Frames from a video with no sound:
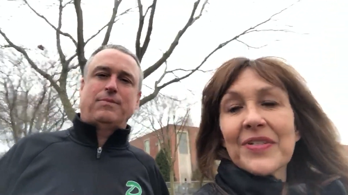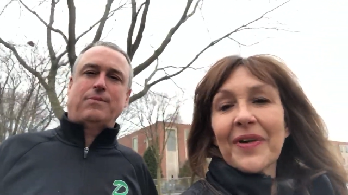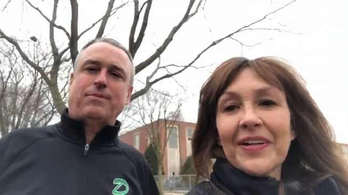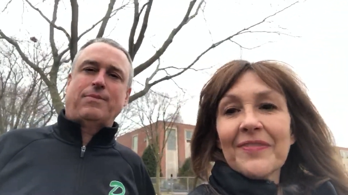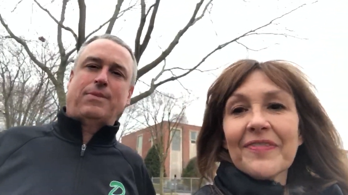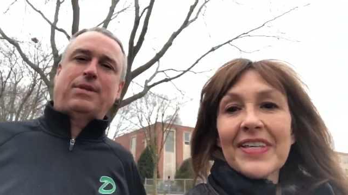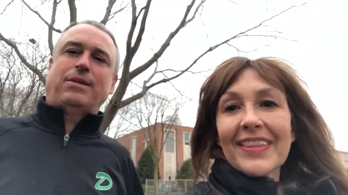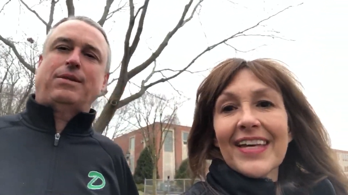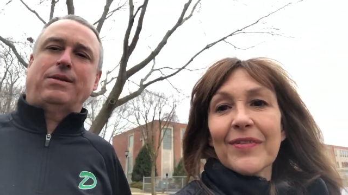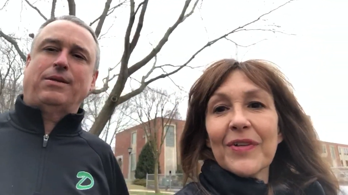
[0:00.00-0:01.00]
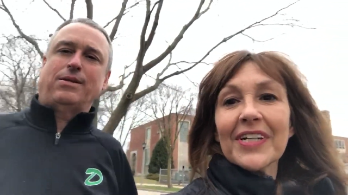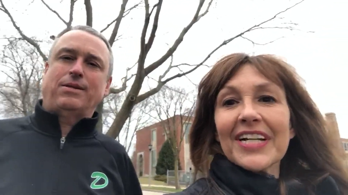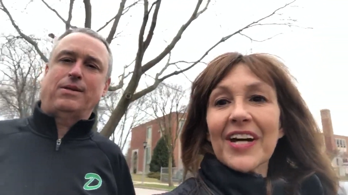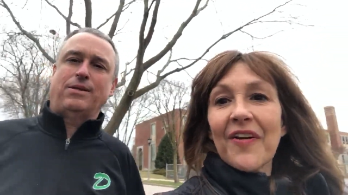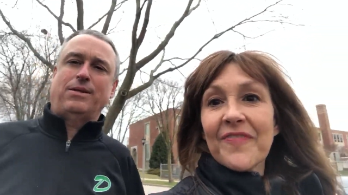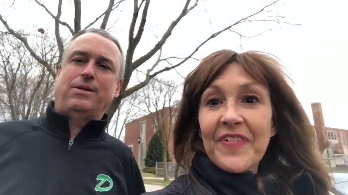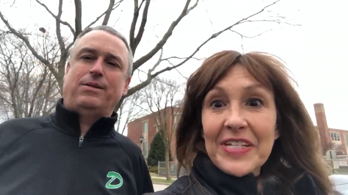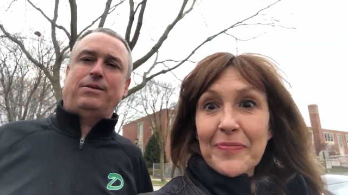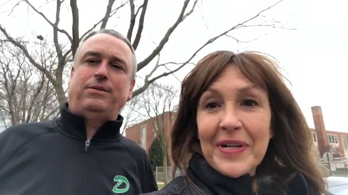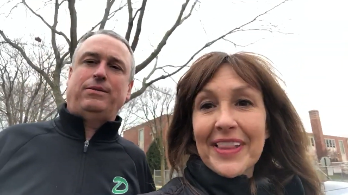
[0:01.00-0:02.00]
Speaker 1: the 25th, we're gonna go
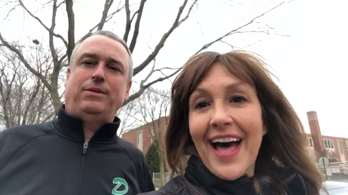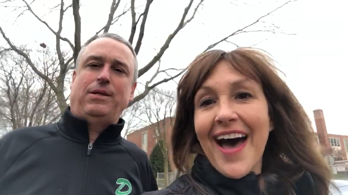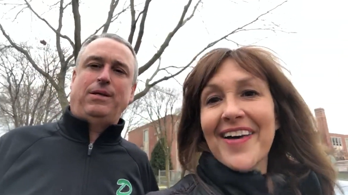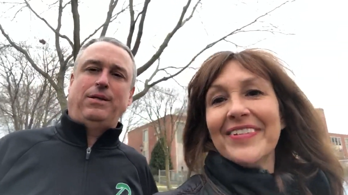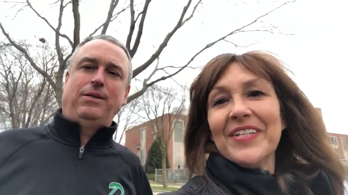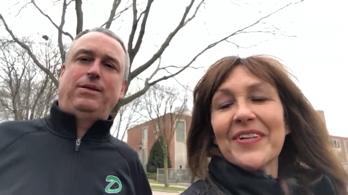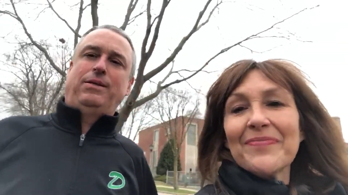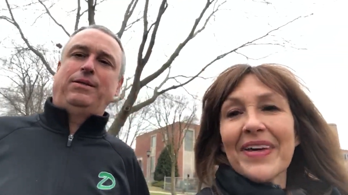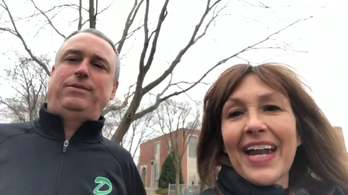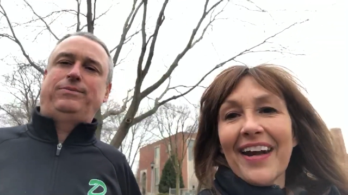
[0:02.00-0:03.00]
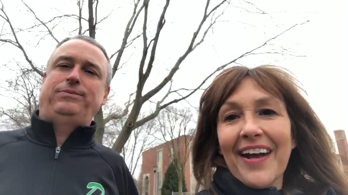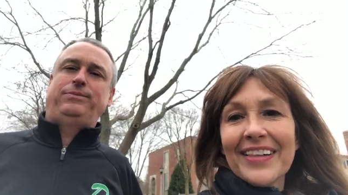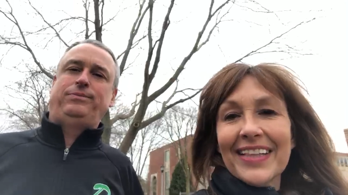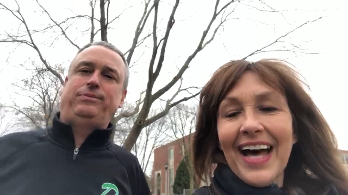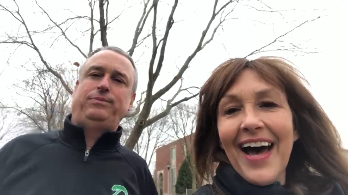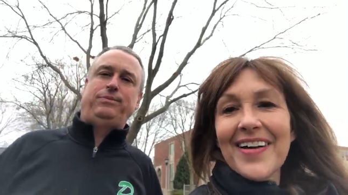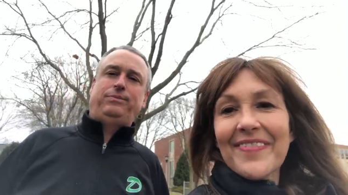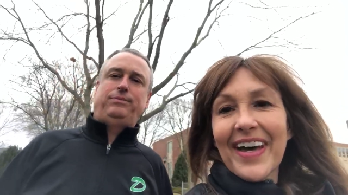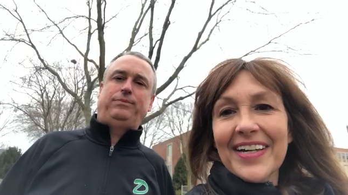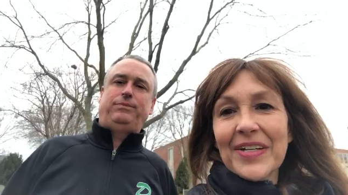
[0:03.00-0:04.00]
Facebook Live and you can bid on all the
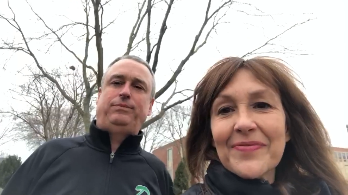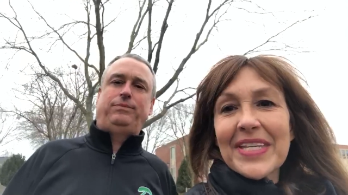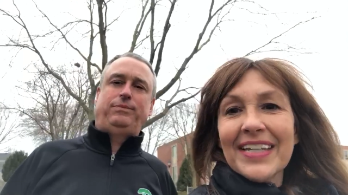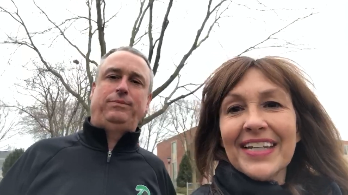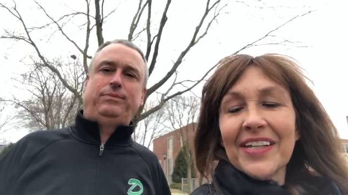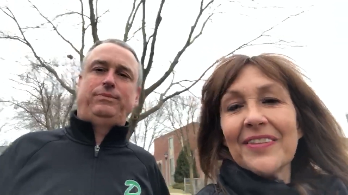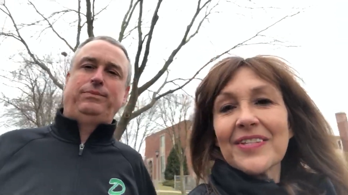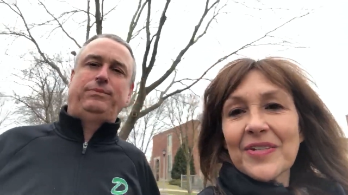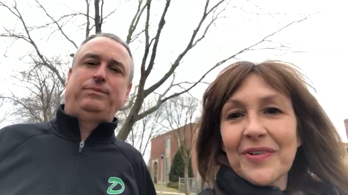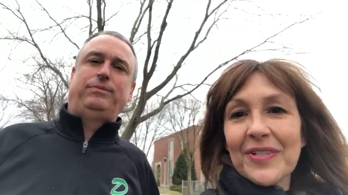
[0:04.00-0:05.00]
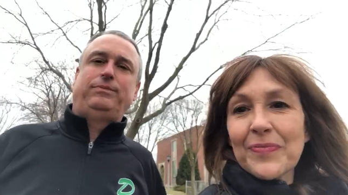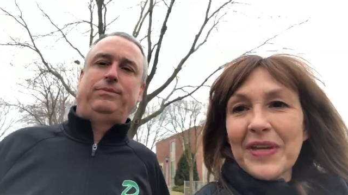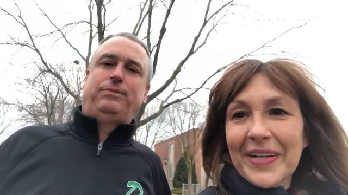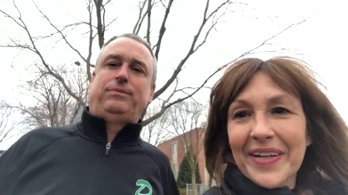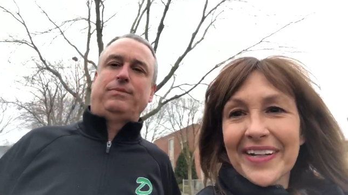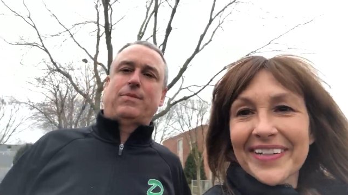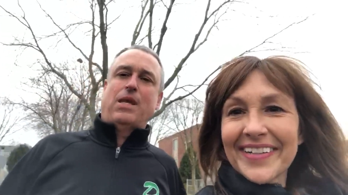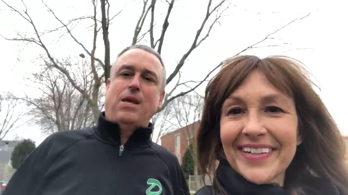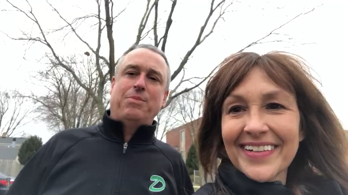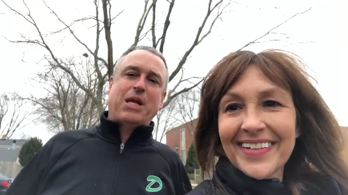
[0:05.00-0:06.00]
live items and hear the student speaker.
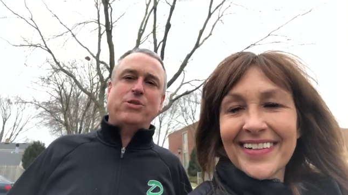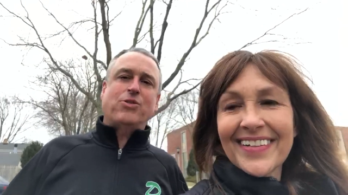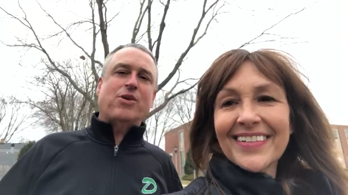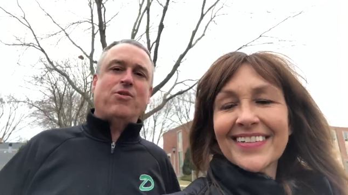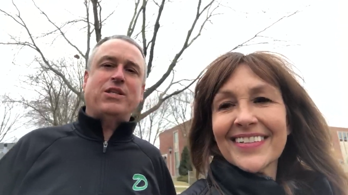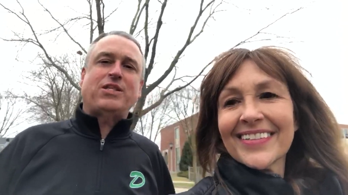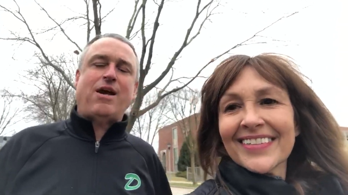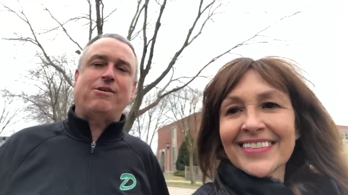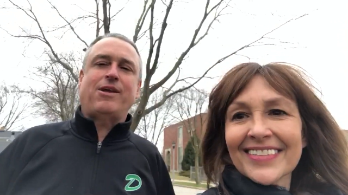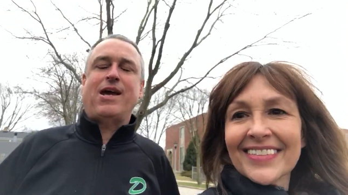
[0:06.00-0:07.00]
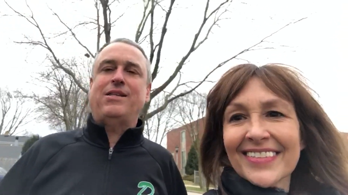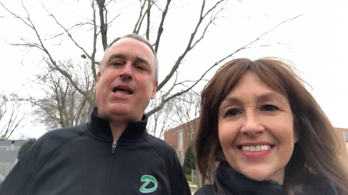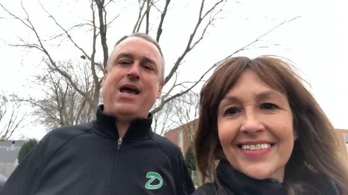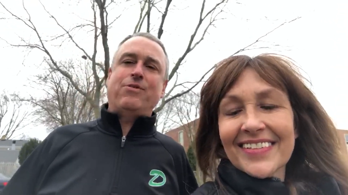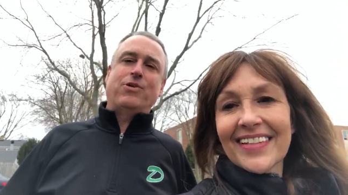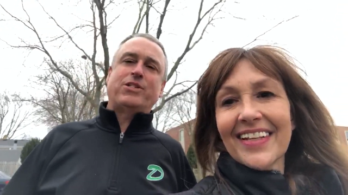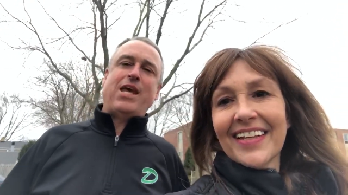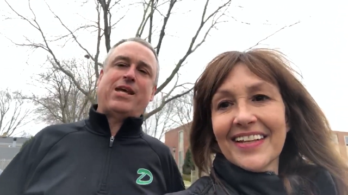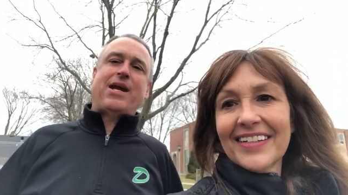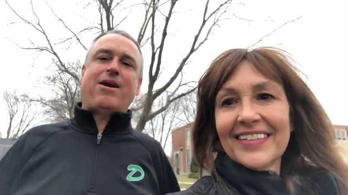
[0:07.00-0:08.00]
Speaker 2: Because we're going entirely online, we're
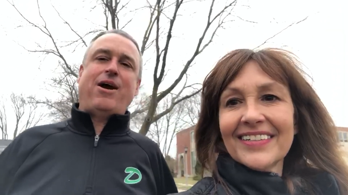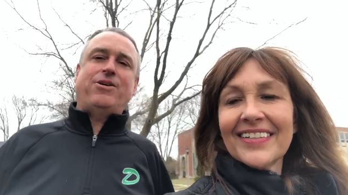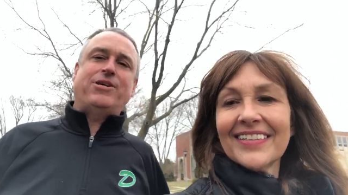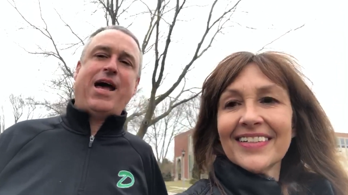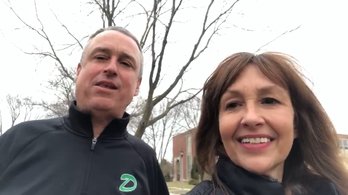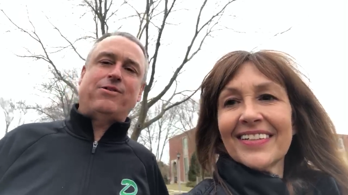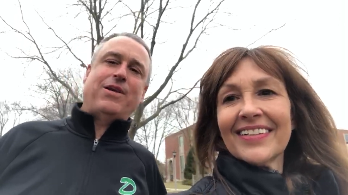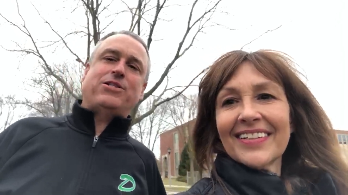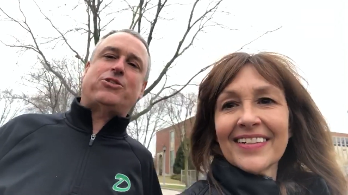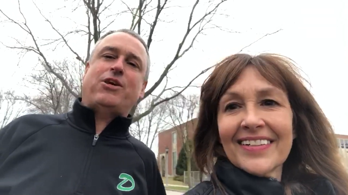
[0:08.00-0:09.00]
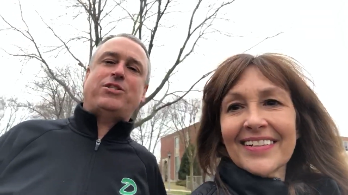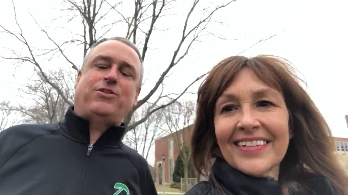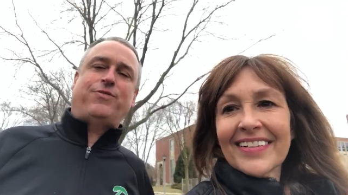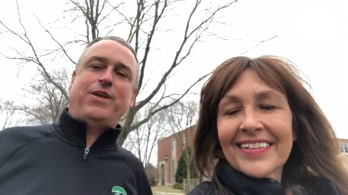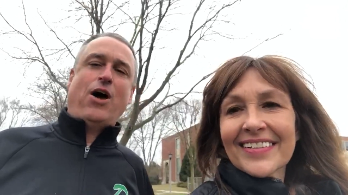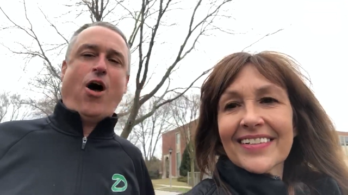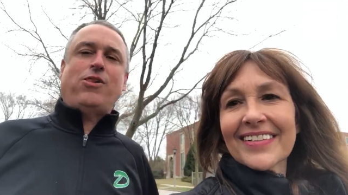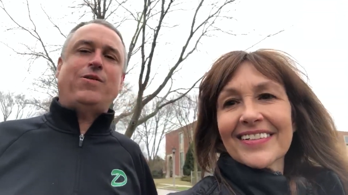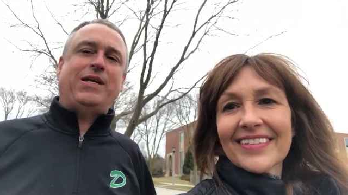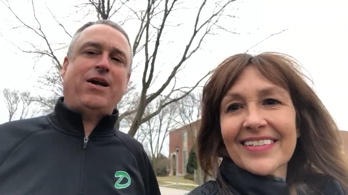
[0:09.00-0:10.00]
taking our $100 registration fee
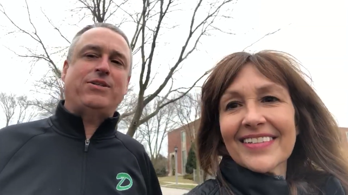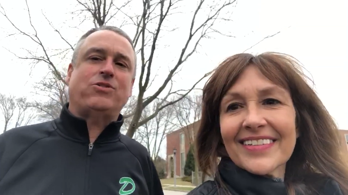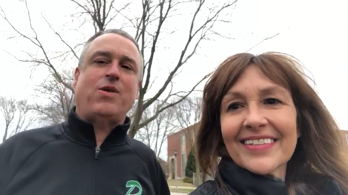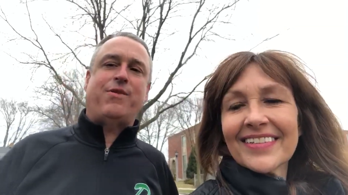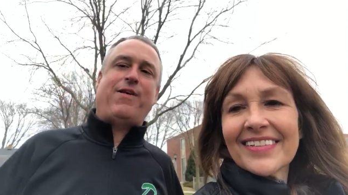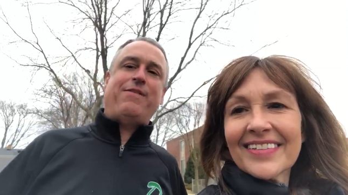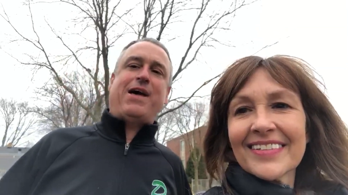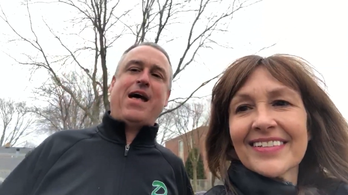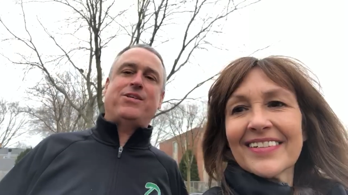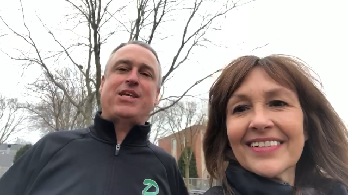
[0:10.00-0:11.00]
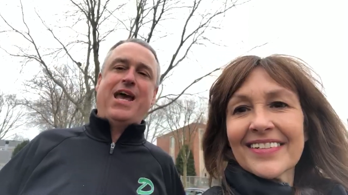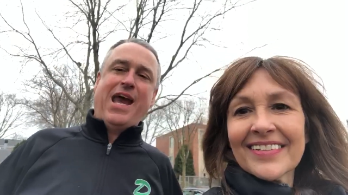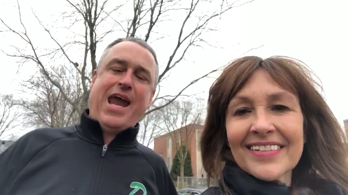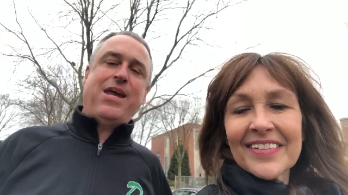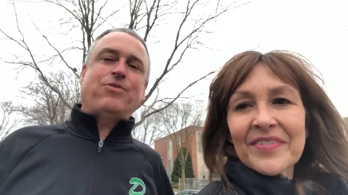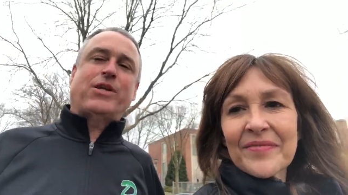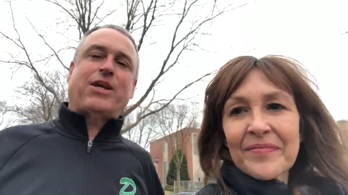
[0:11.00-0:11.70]
all the way down to $25 and we're